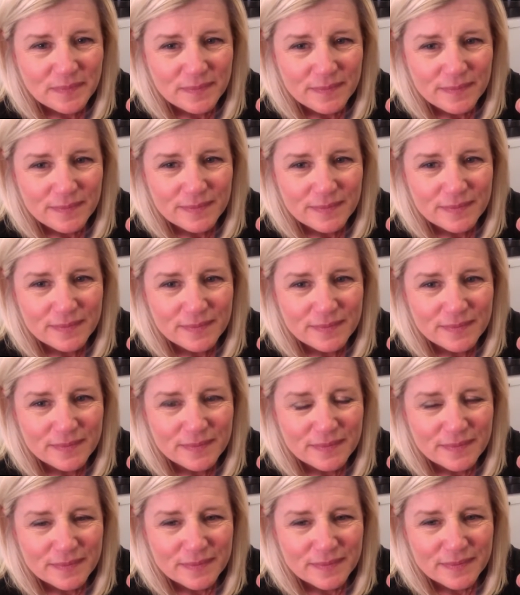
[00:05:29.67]
So Kai's
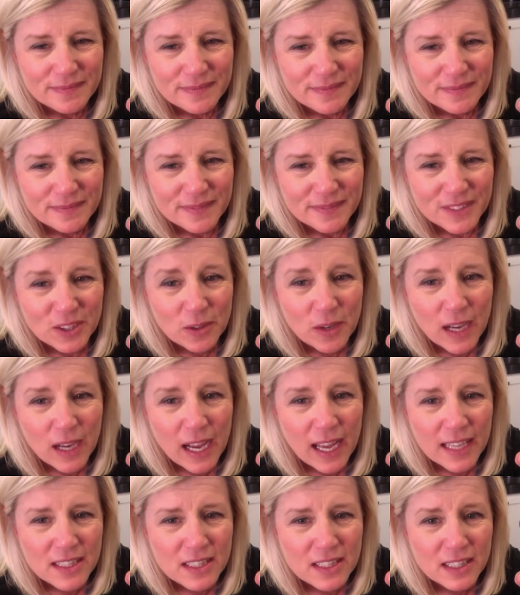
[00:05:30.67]
got his hand
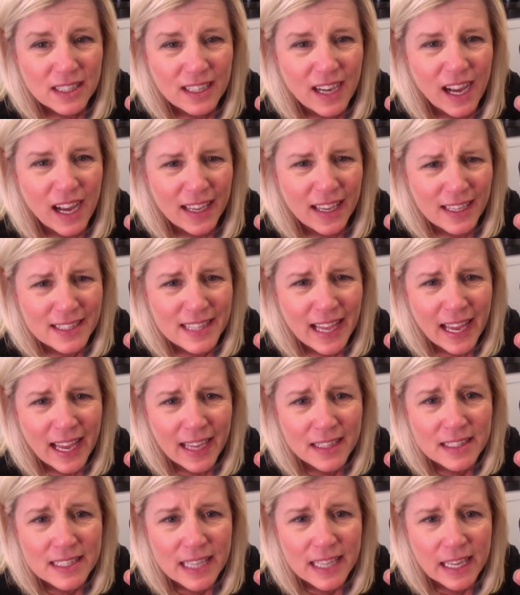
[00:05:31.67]
sanitizer on the
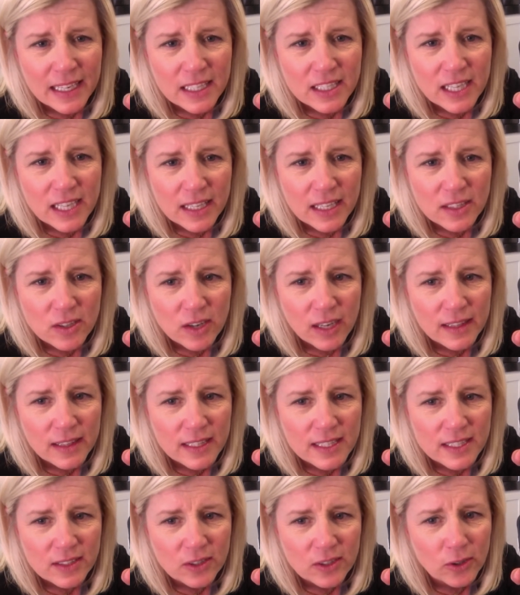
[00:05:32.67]
corner of his sink.
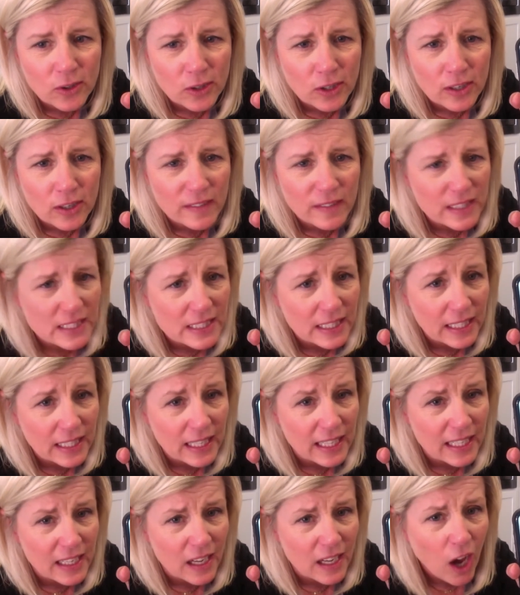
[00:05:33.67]
Hopefully you're
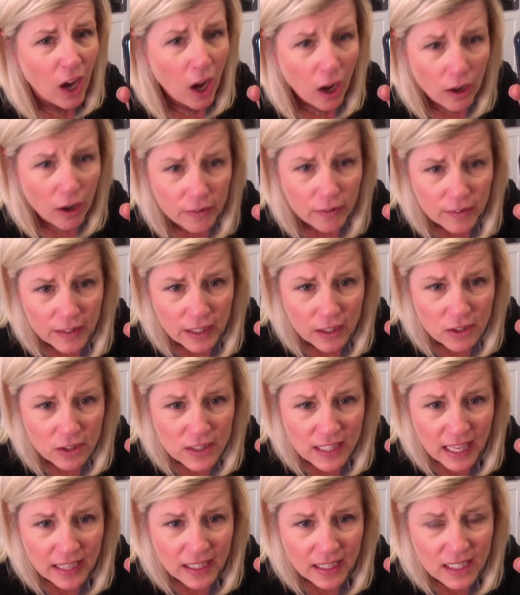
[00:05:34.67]
sanitizing and washing your
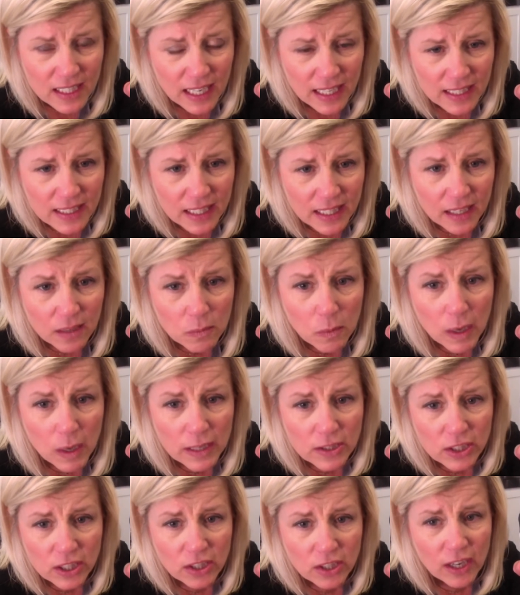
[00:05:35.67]
hands a lot
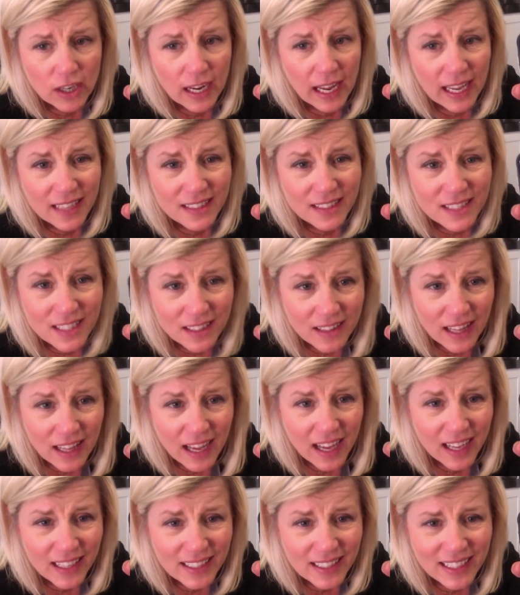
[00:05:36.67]
to keep
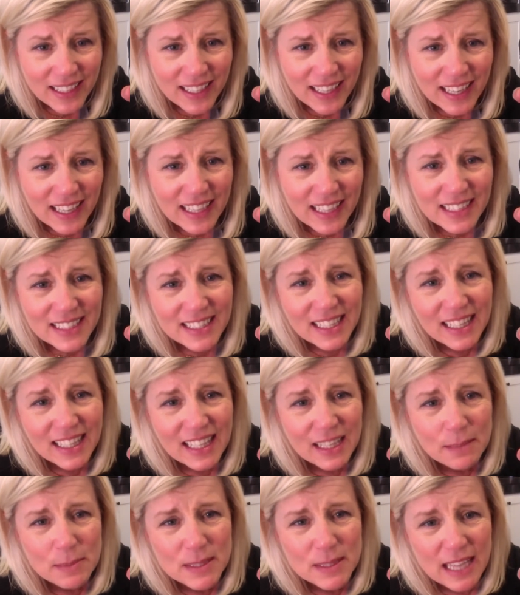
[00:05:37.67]
safe and healthy.
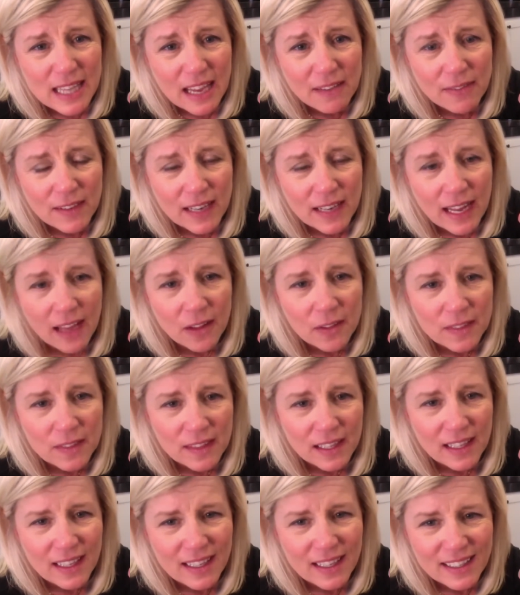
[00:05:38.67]
Okay,
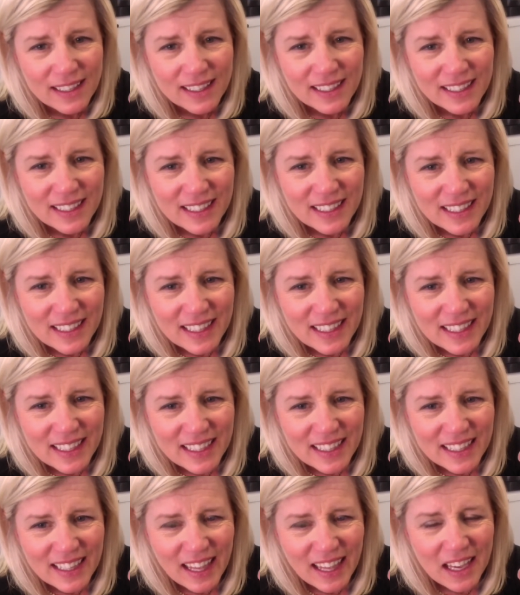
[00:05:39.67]
Kai, what do you
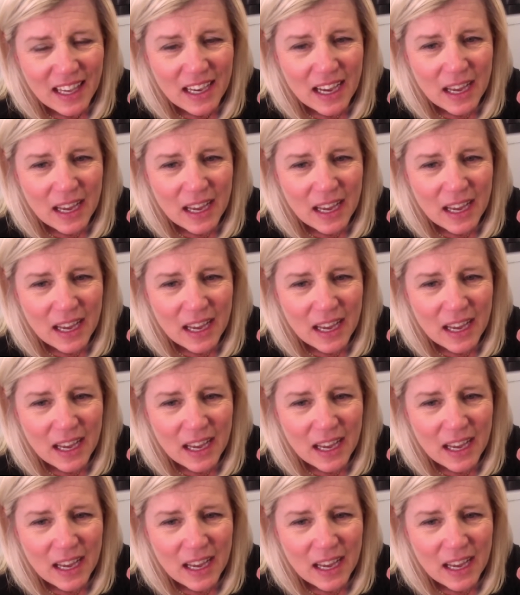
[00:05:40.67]
see?